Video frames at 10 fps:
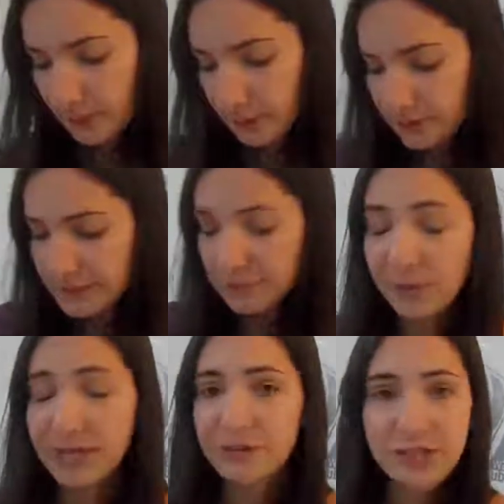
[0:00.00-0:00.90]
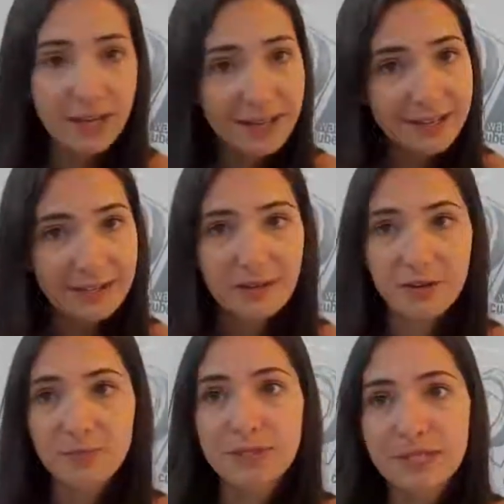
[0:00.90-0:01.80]
this planner's guide and
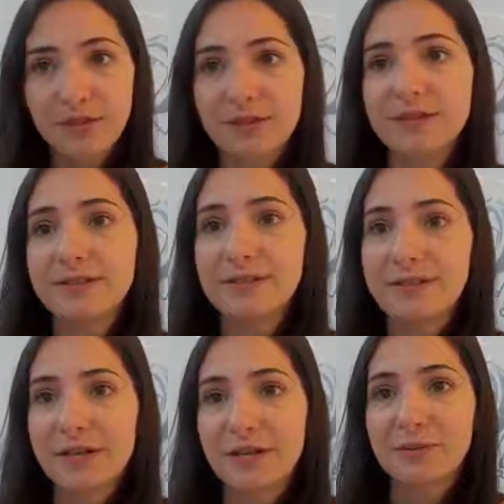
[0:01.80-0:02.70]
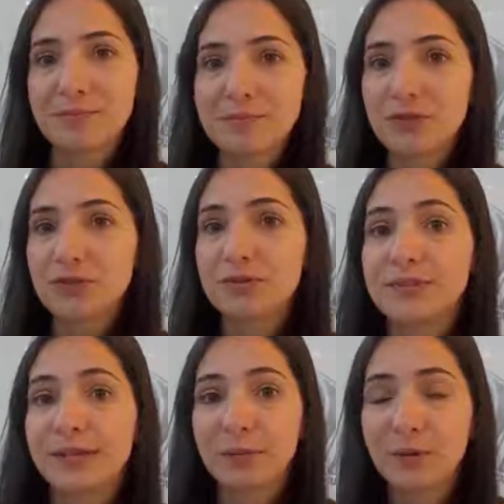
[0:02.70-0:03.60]
other materials to
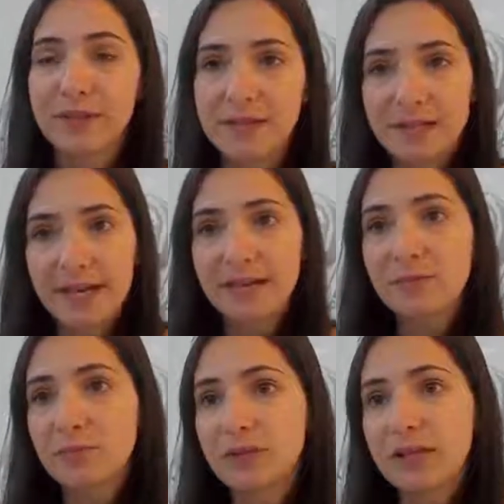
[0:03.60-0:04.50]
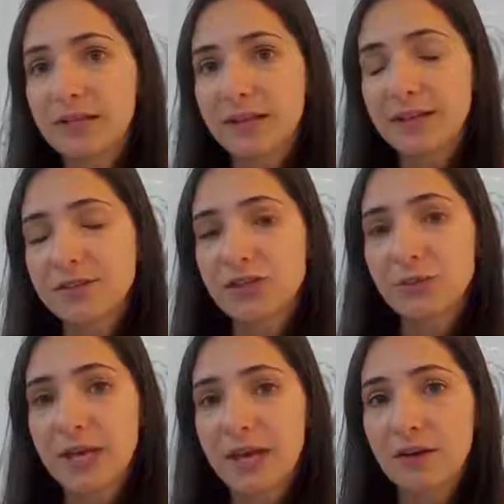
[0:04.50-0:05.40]
celebrate the day. Last year
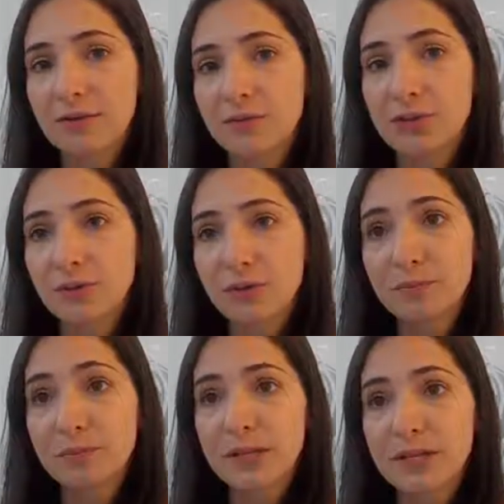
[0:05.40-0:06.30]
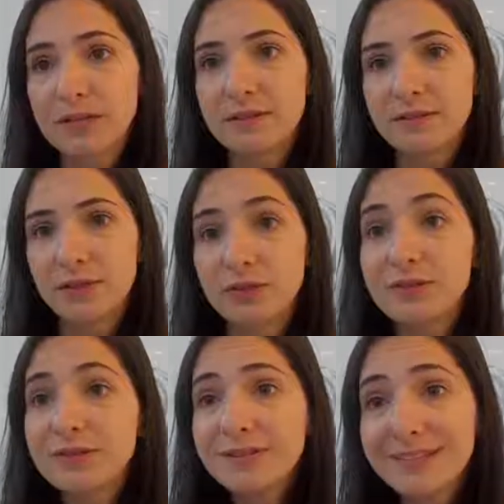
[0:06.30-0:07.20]
we had over 200 million
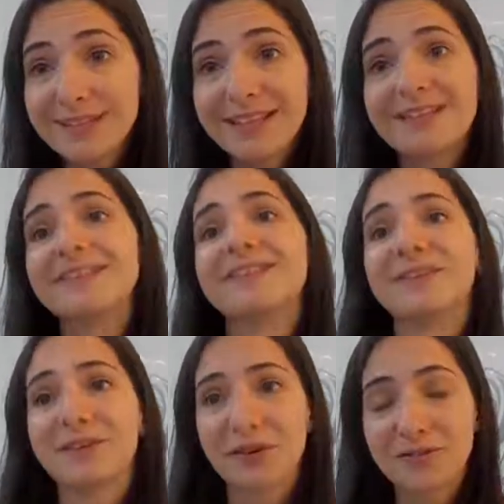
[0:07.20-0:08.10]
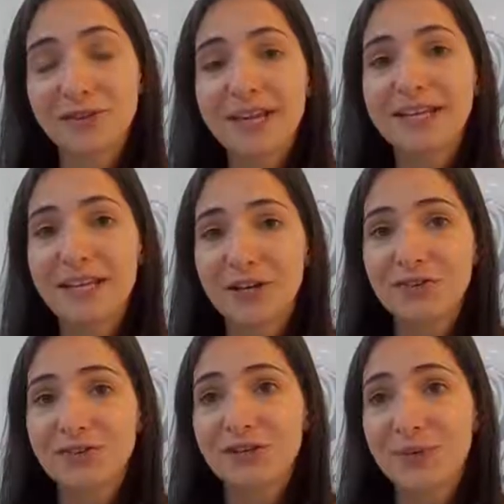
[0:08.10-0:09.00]
students in over 80
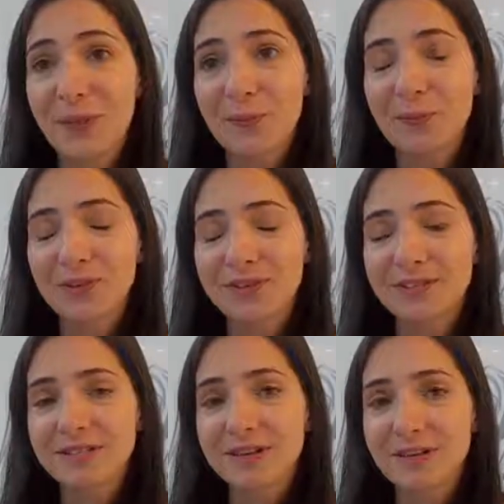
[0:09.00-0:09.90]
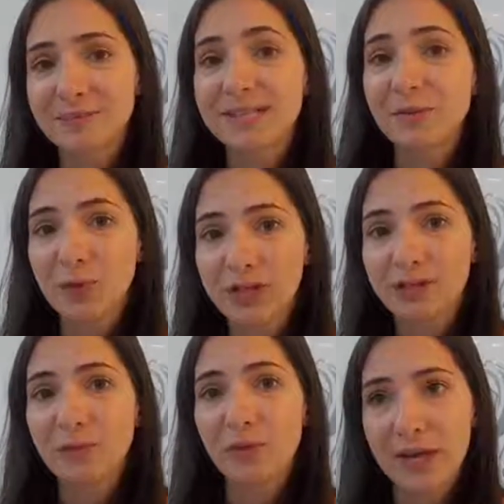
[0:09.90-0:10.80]
countries around the world celebrating
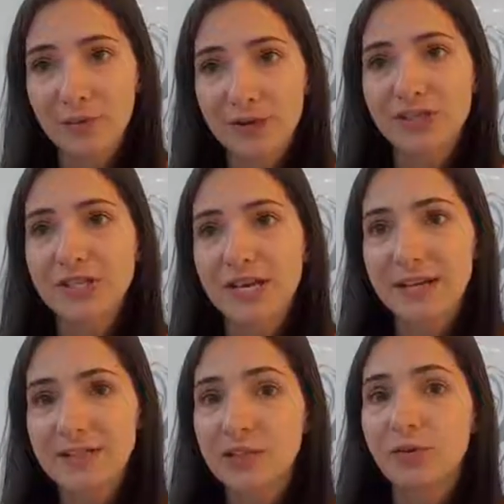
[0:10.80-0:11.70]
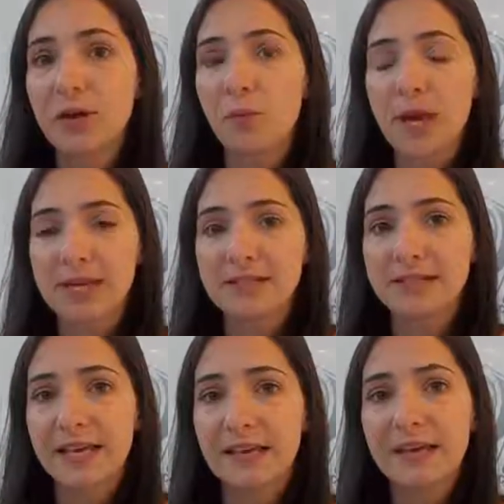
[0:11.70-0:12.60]
Global Handwashing Day. It's a great way
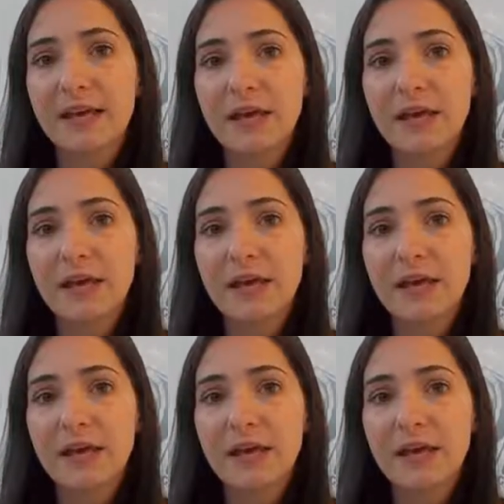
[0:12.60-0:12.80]
to get